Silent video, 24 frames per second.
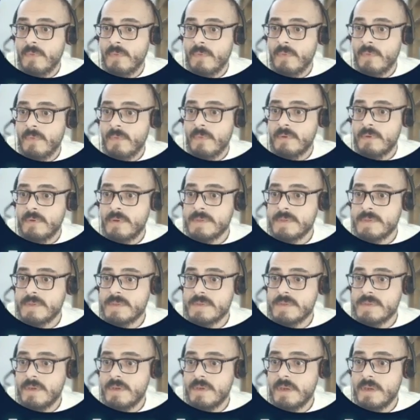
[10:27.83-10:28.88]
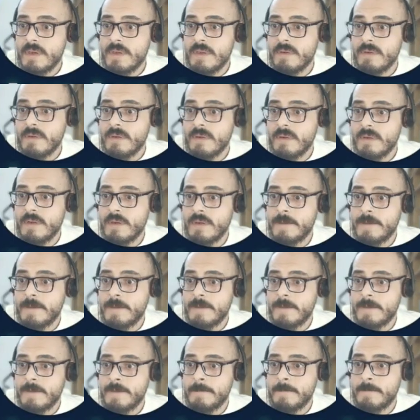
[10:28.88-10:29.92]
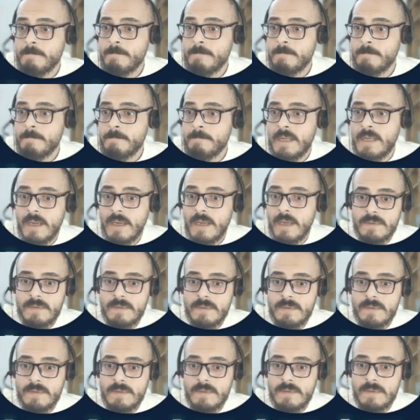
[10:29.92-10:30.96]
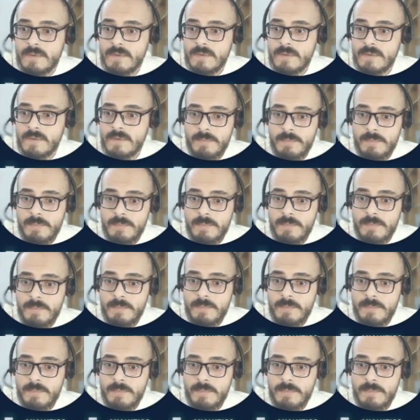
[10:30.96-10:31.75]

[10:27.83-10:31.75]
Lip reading: Let's say male cat. Okay, open.